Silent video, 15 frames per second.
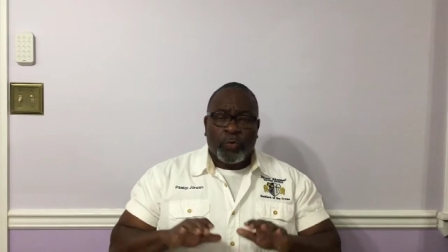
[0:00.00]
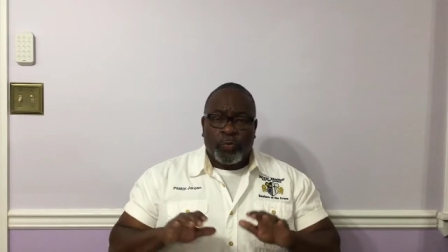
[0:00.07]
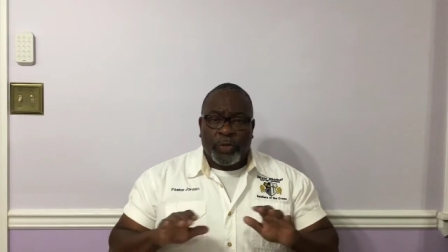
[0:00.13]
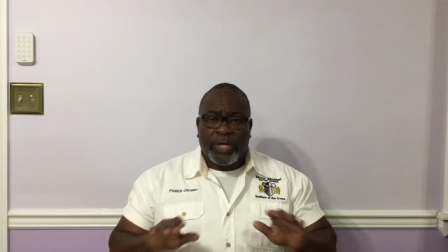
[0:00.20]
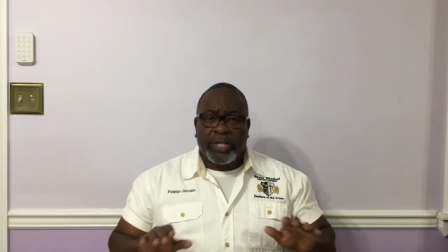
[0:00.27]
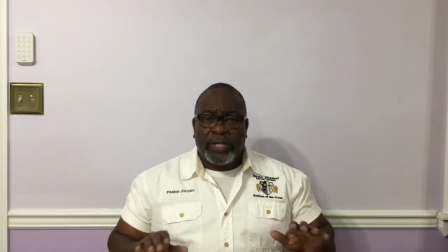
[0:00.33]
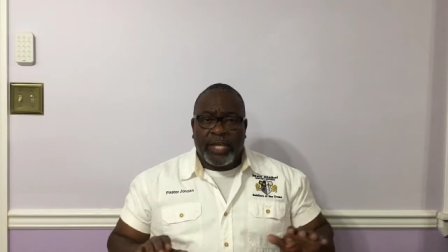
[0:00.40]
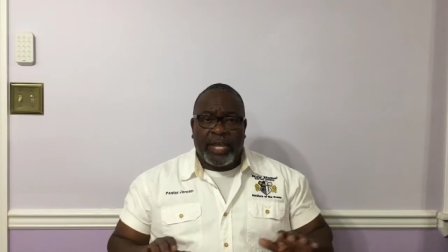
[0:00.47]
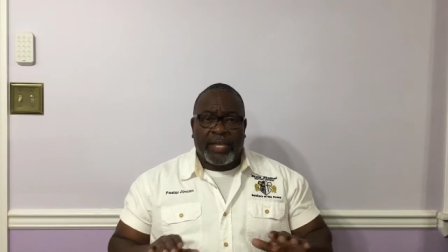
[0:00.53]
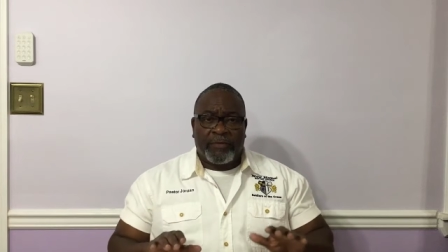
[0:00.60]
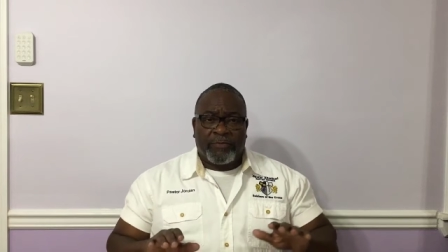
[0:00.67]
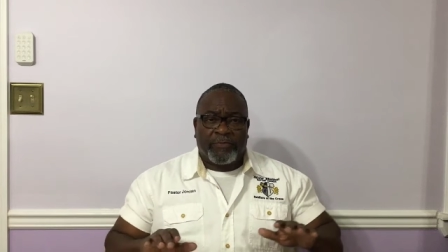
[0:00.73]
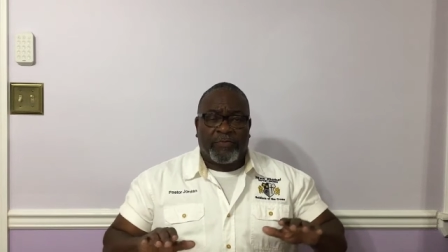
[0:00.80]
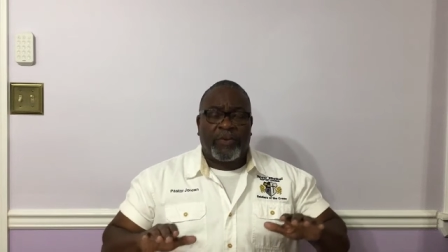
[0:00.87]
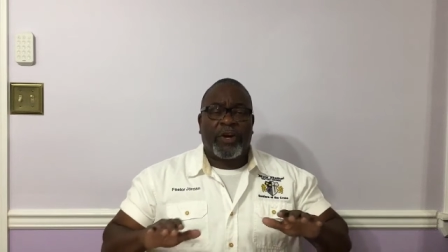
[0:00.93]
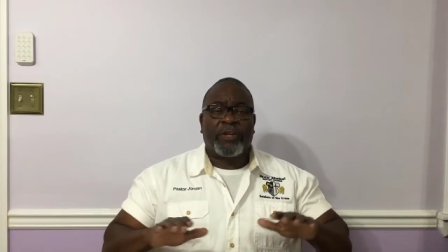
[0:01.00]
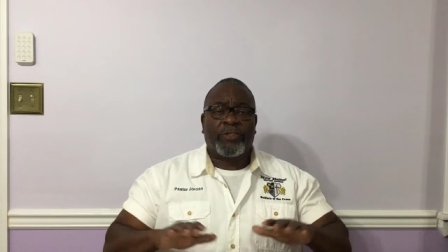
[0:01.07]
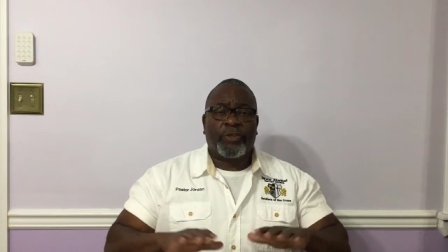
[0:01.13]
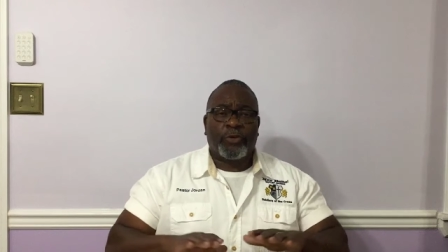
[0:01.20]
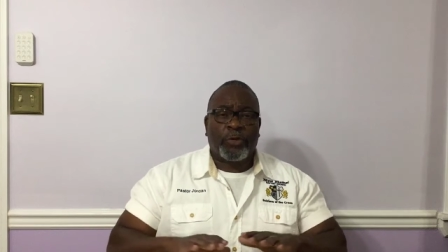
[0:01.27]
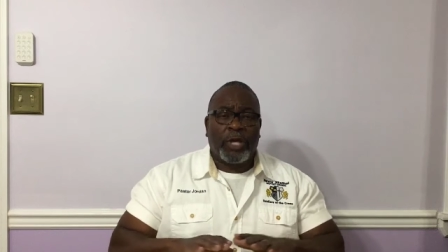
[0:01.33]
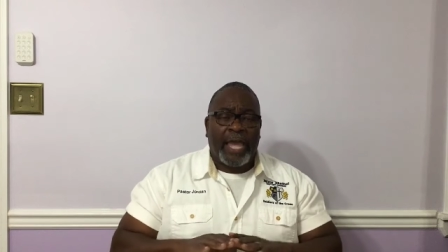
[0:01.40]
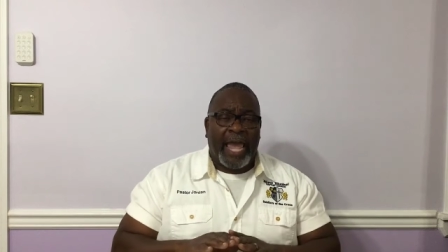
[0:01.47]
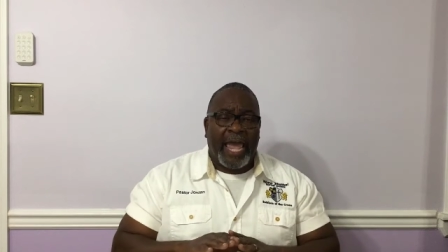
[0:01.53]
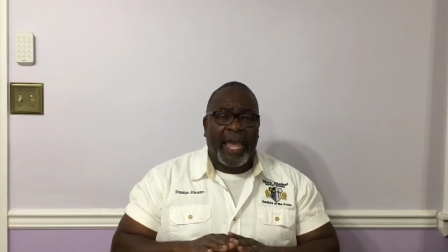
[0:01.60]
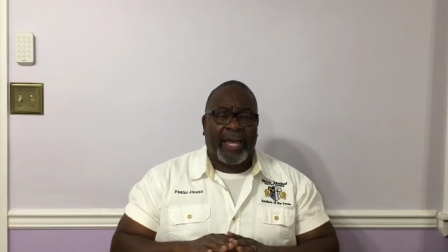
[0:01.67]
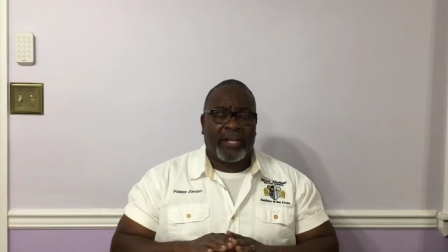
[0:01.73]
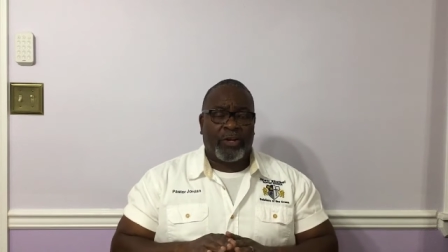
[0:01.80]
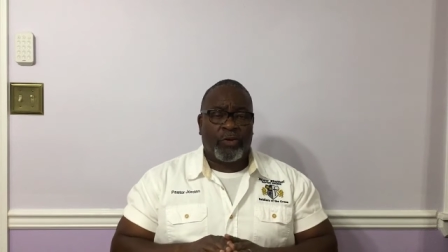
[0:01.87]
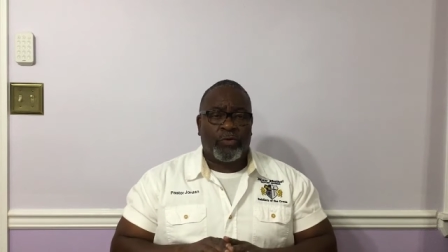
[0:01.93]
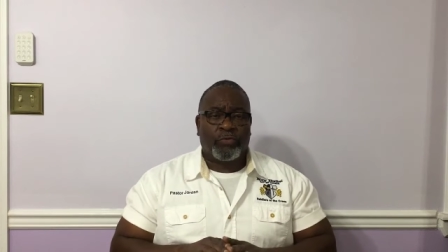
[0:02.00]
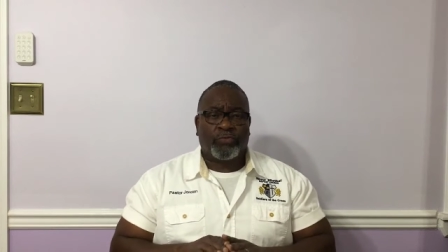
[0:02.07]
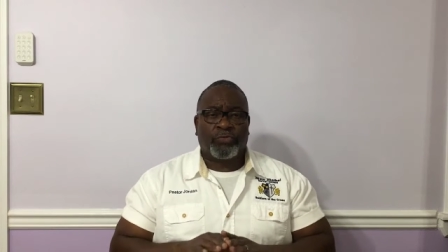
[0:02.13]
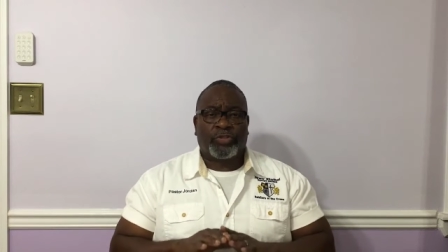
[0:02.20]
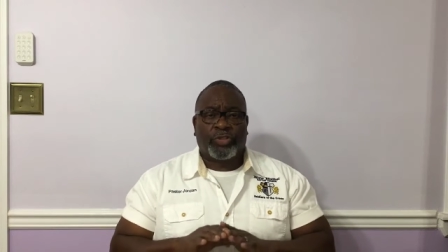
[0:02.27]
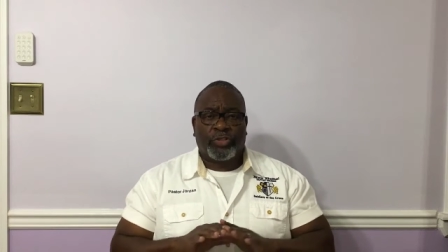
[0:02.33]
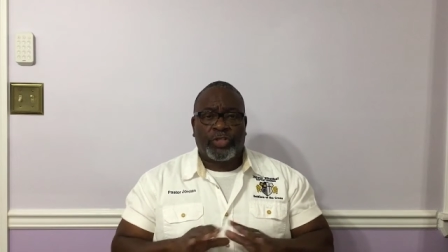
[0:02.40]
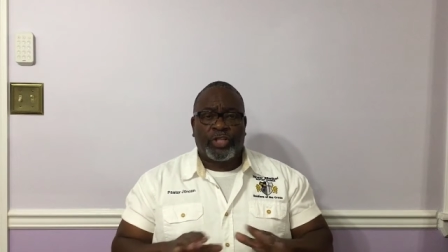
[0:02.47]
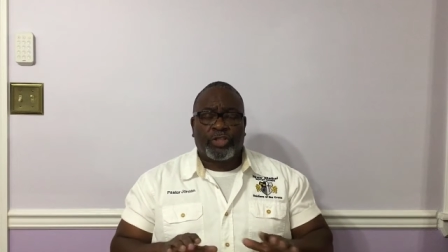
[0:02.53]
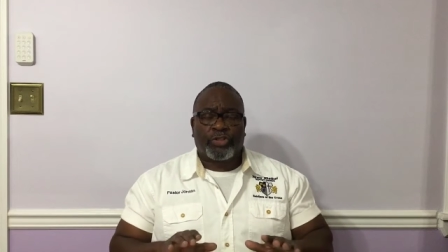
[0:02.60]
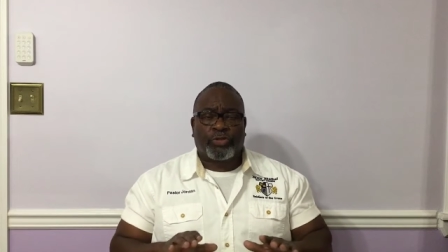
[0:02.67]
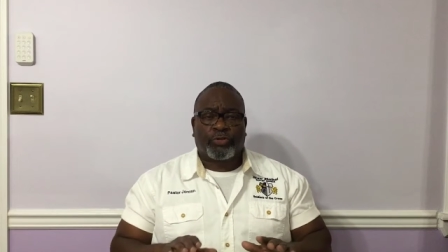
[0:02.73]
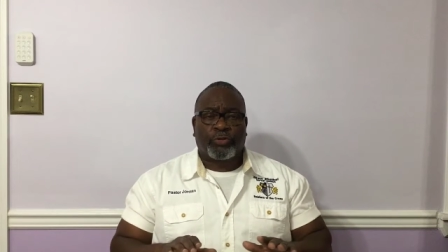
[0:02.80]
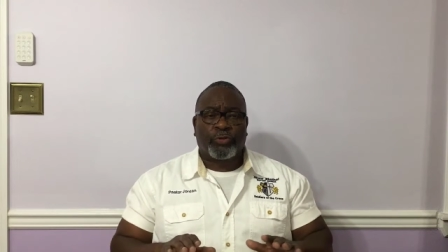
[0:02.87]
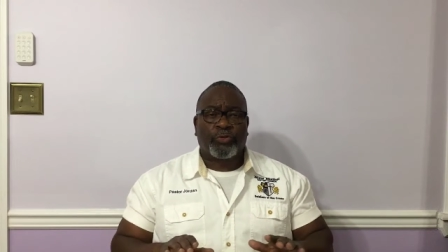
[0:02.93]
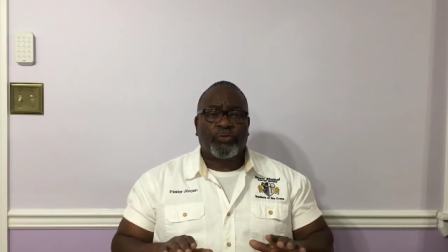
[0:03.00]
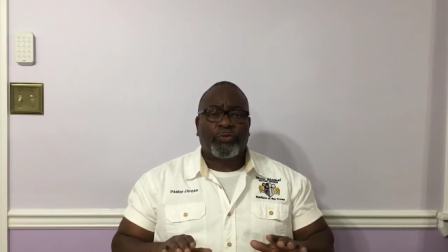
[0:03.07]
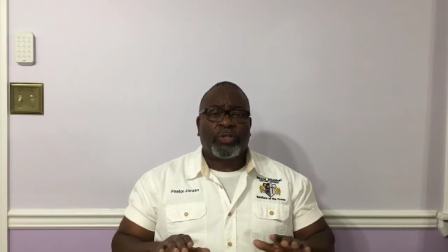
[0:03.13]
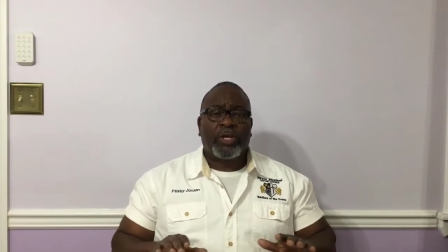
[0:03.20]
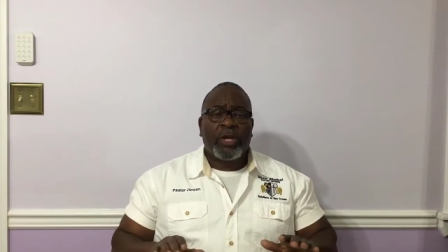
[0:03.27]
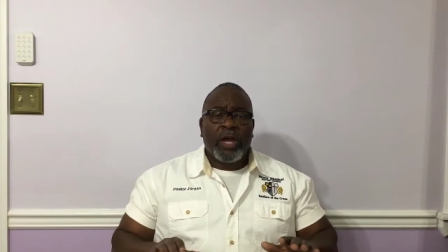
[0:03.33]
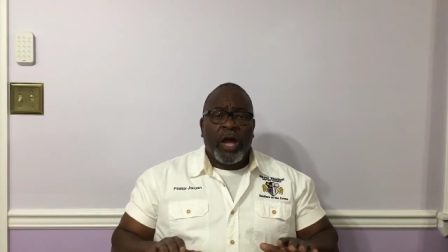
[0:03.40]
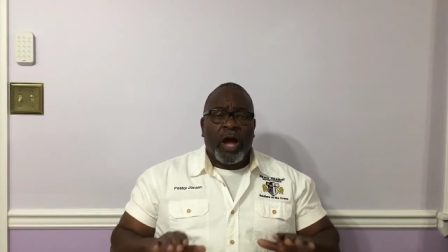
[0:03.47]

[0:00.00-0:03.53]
we further add on to this truth